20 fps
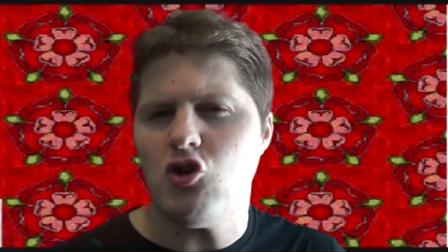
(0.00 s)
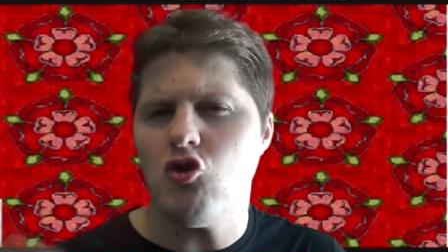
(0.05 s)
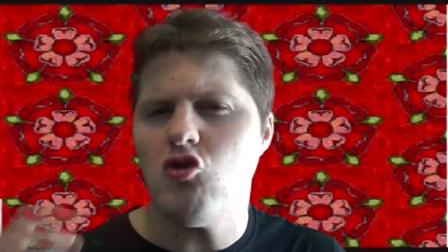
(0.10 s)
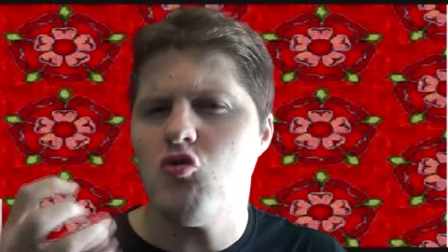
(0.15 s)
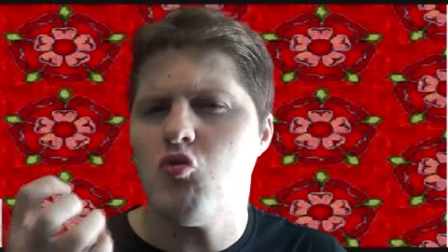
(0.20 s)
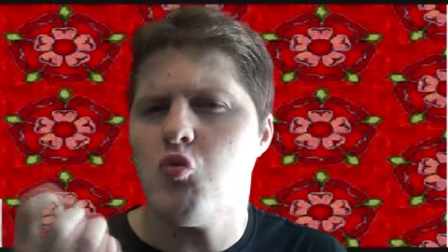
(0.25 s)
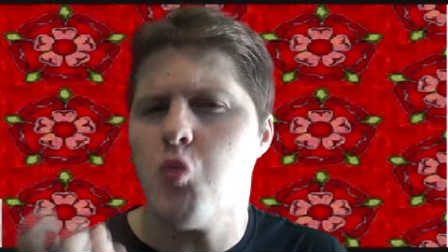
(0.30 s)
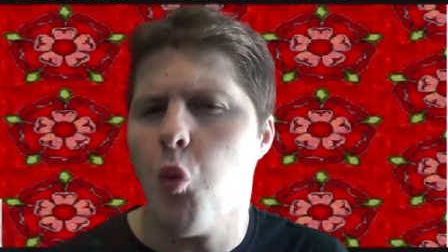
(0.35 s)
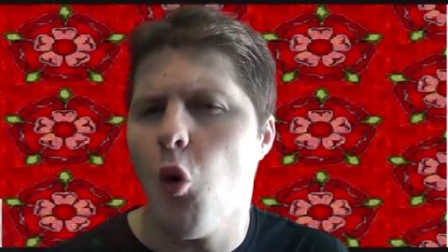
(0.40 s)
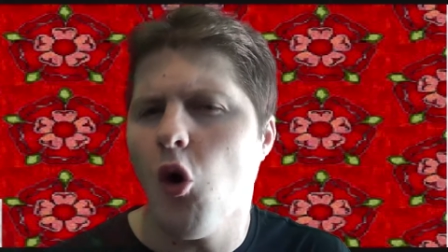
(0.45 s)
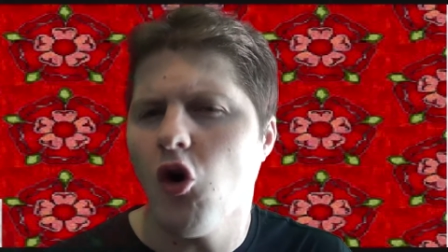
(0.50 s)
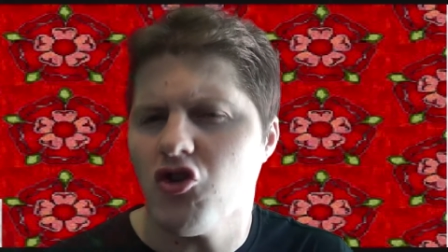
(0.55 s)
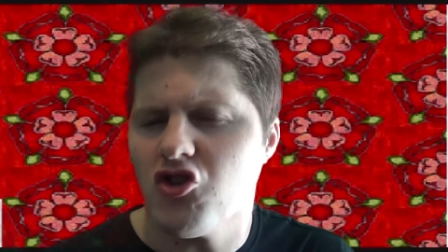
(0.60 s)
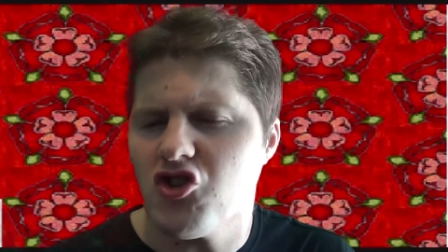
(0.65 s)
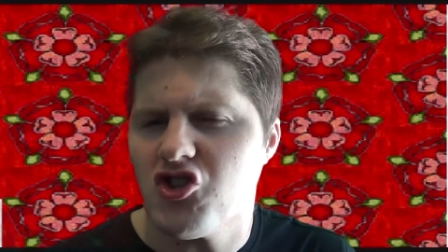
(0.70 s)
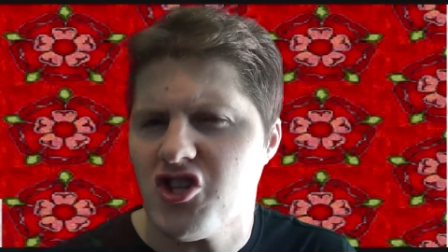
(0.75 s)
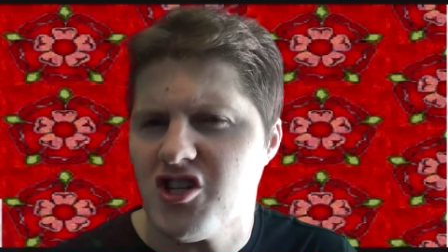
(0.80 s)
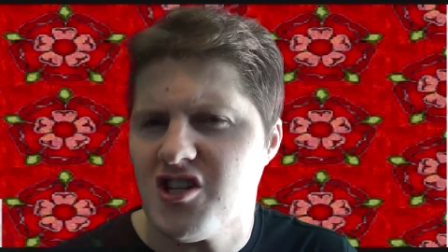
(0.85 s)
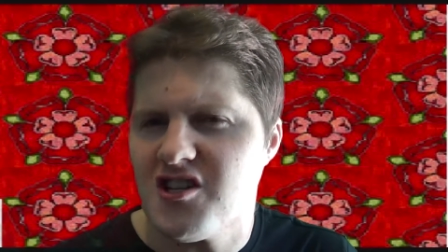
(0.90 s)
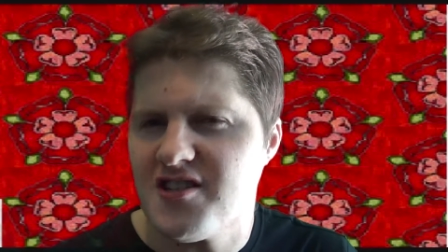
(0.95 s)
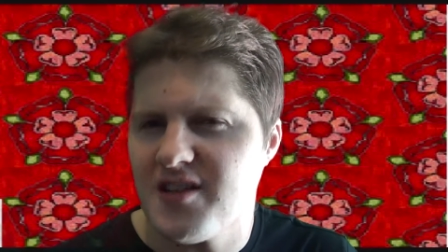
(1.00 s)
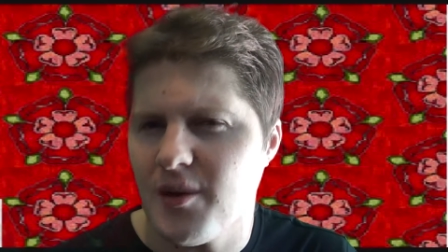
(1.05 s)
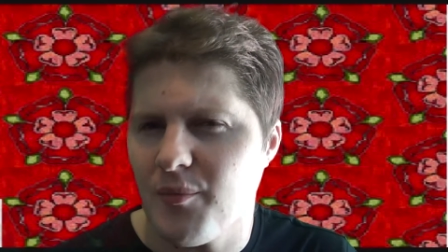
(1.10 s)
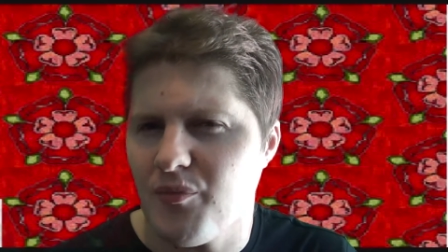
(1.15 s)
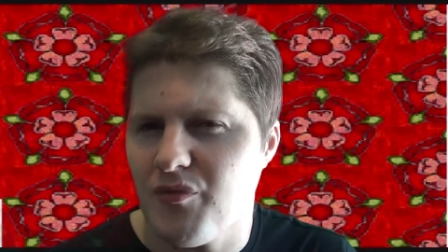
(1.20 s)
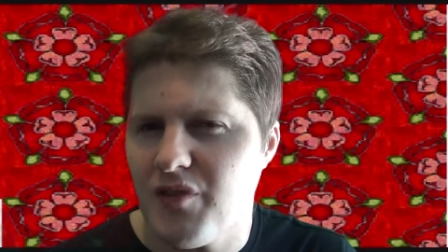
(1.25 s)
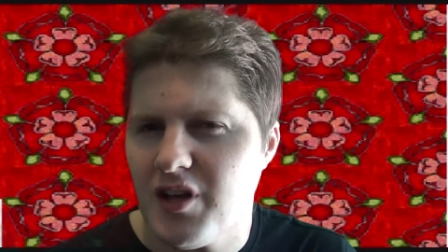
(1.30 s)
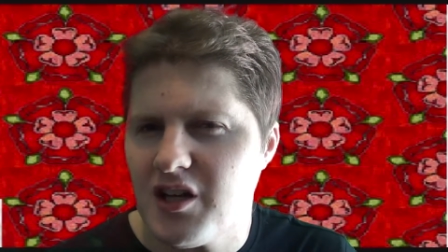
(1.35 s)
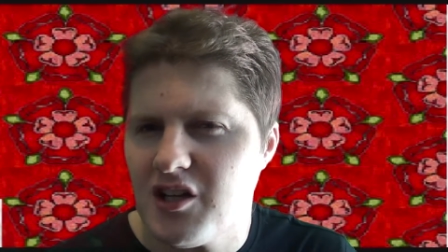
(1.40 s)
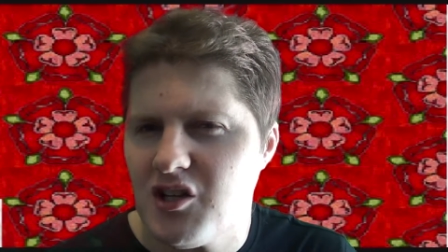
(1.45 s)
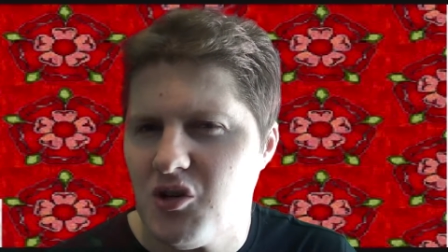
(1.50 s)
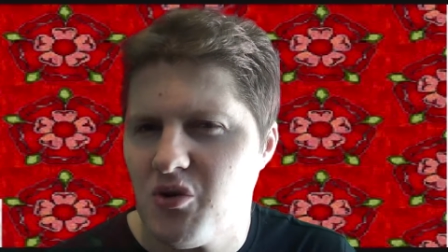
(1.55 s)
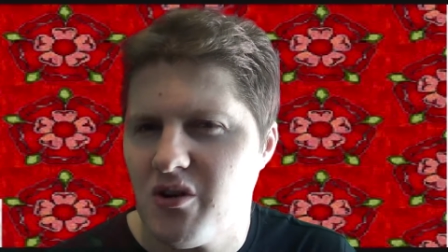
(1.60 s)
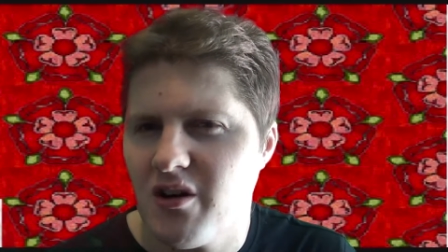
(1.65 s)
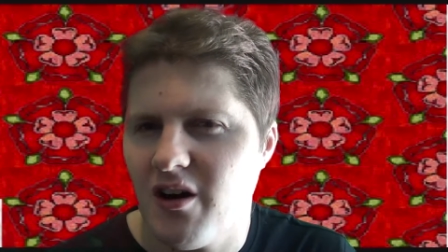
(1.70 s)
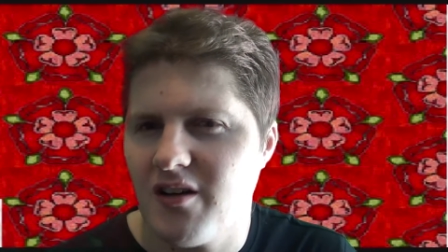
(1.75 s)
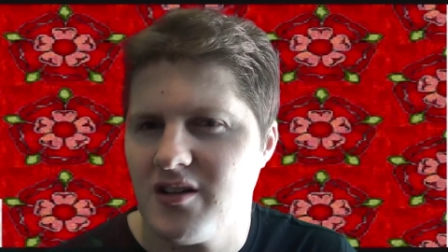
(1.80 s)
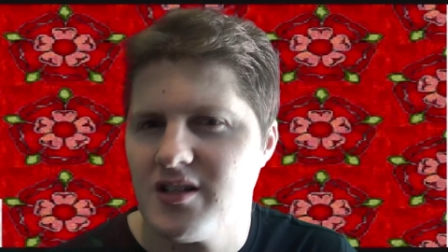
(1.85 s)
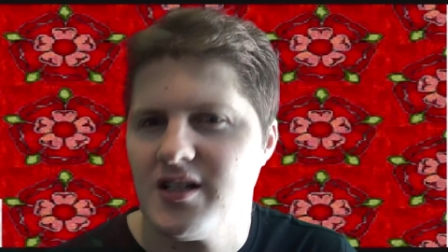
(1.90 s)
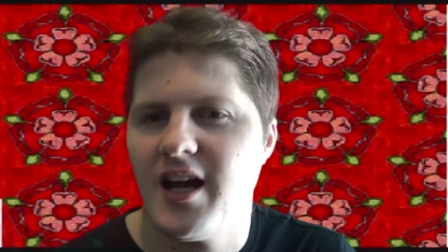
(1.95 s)
you want something you
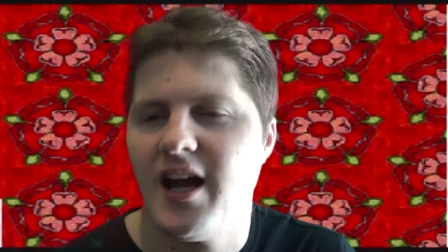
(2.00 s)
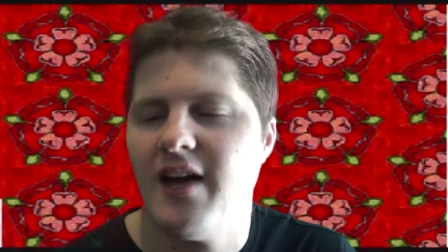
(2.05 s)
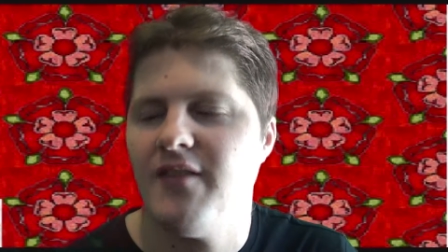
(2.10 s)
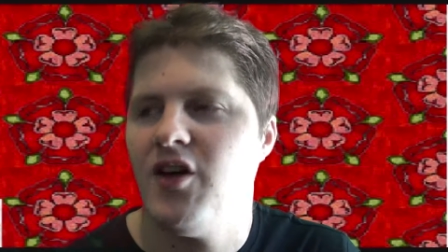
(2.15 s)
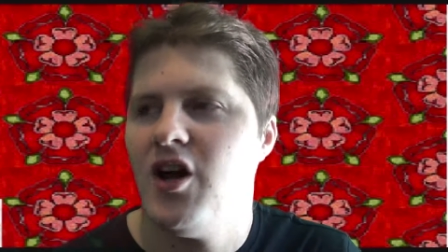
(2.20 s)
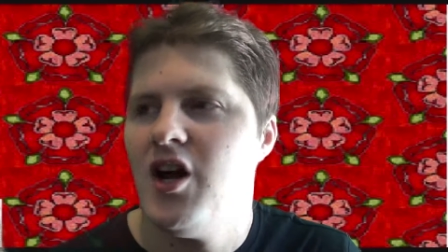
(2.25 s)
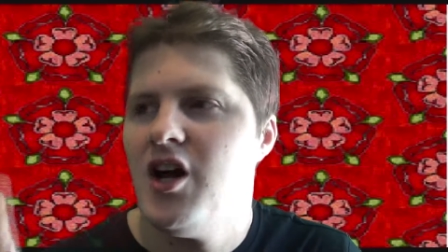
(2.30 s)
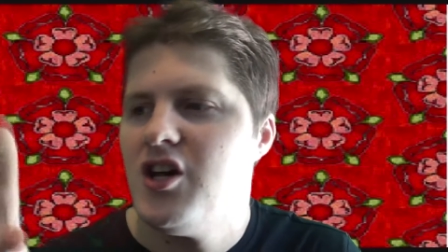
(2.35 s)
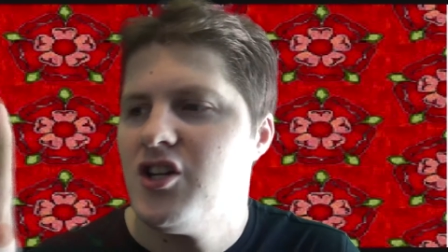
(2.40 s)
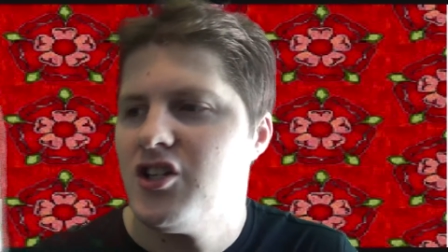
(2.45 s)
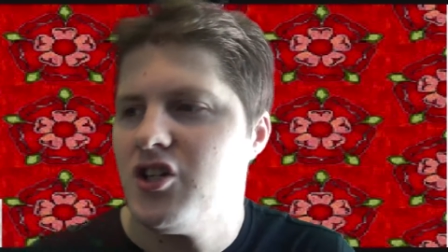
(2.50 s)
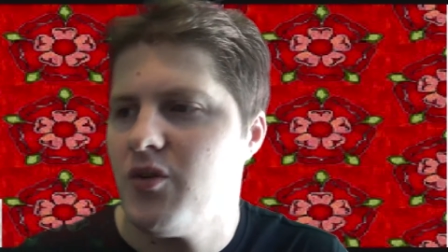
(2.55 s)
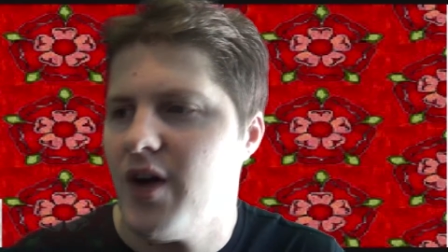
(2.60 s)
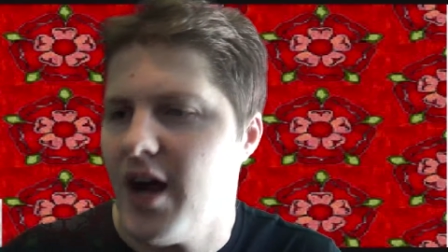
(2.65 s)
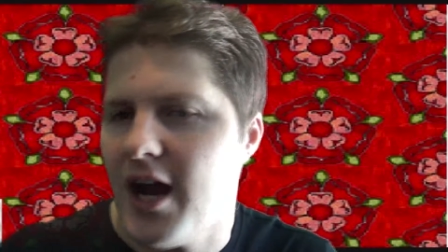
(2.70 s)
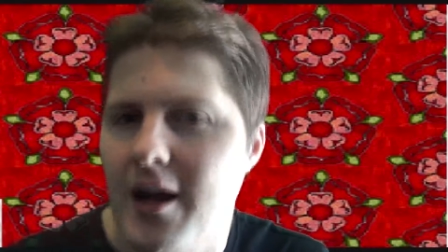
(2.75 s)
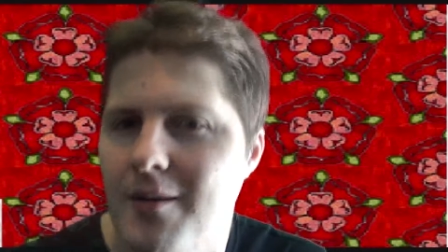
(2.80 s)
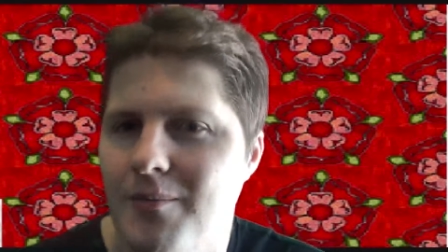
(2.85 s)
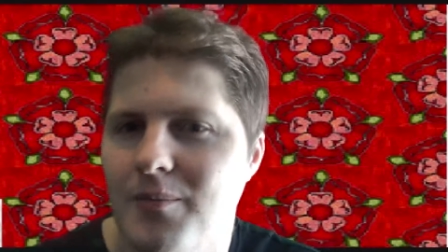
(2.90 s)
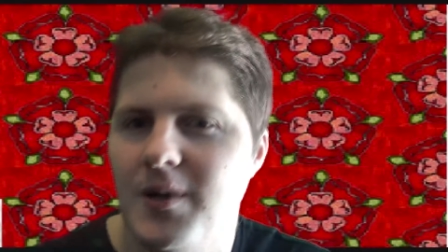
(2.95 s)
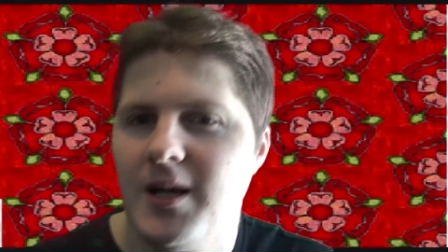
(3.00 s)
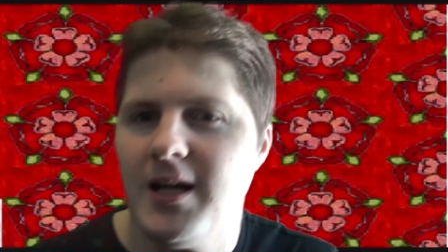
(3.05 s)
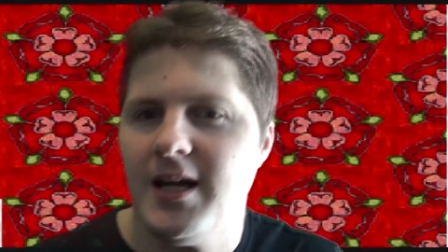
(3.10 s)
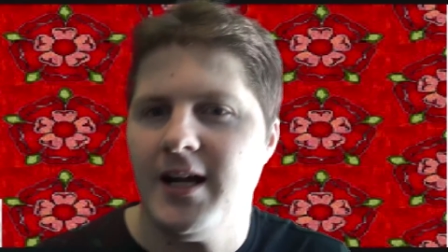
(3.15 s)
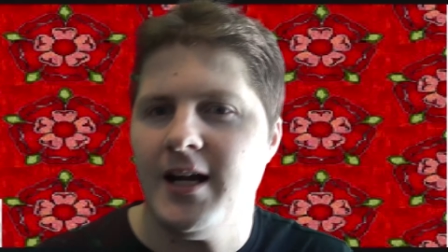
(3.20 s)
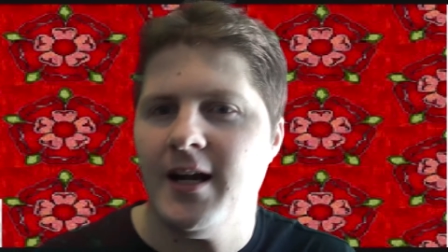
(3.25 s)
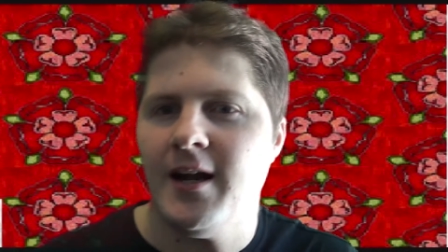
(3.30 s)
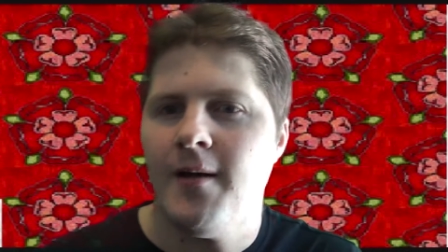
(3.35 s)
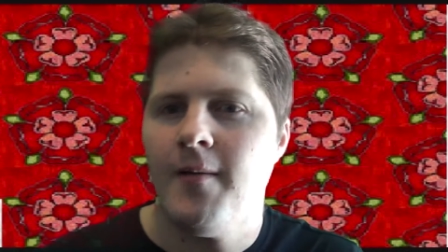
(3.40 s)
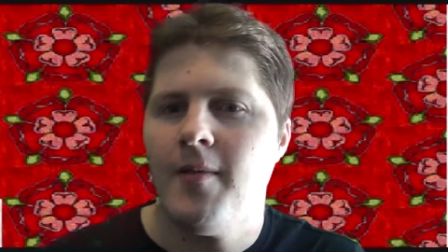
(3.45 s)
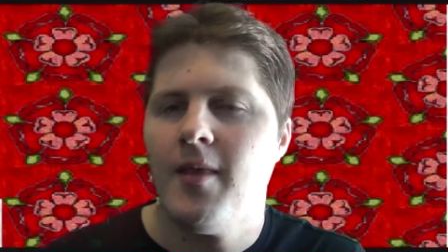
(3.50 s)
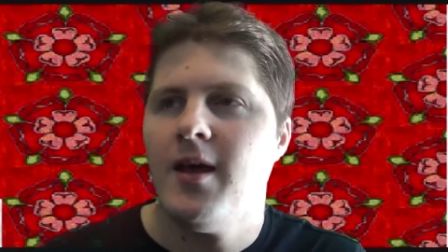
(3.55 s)
can't have. So Anne Boleyn